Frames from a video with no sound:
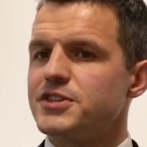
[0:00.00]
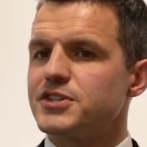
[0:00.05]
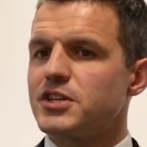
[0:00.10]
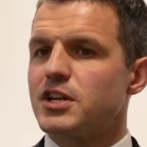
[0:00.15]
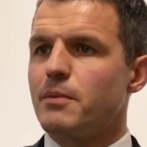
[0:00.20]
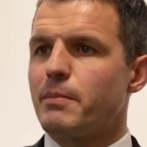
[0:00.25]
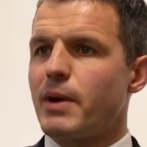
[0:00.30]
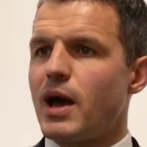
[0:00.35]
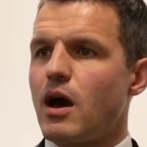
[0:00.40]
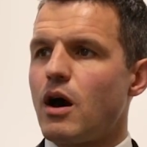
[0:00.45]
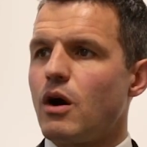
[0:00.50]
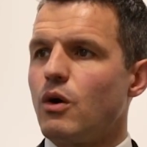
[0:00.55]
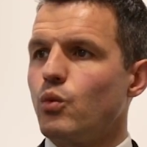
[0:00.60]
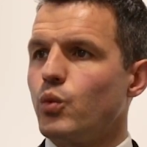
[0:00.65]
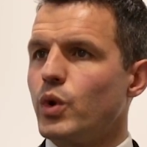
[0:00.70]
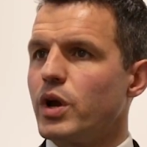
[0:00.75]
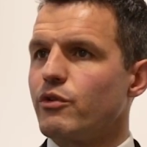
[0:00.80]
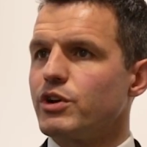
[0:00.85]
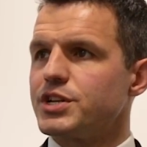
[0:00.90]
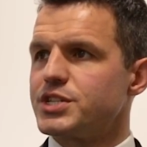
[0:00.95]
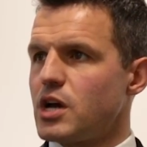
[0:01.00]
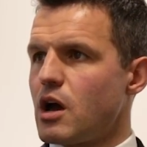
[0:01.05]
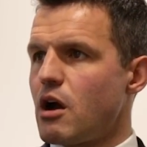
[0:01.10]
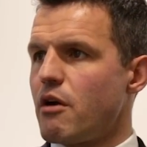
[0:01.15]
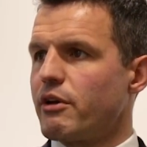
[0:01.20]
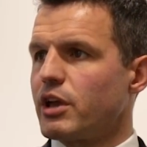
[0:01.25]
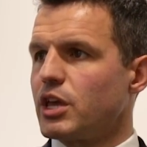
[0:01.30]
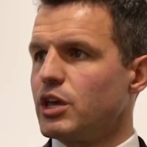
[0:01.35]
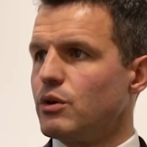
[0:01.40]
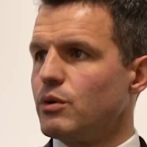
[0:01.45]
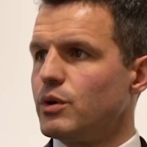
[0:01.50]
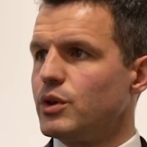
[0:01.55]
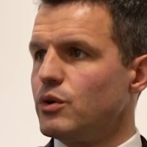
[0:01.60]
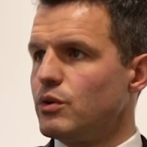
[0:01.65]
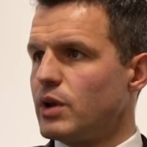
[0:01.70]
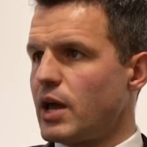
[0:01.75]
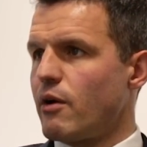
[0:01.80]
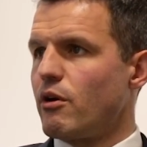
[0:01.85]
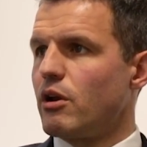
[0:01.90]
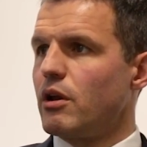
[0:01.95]
isn't about we're retiring you and
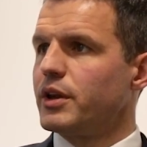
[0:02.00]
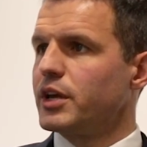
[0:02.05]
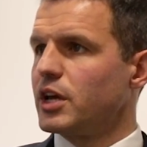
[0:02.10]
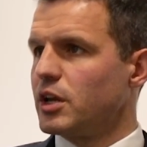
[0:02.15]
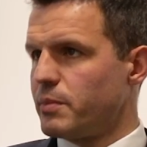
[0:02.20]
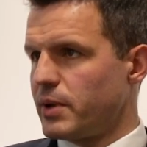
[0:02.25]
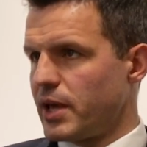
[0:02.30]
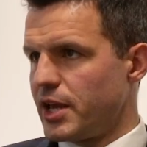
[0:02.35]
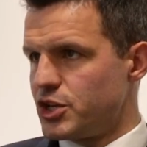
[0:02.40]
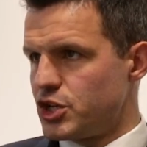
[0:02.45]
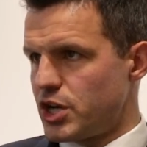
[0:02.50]
you now are only going to play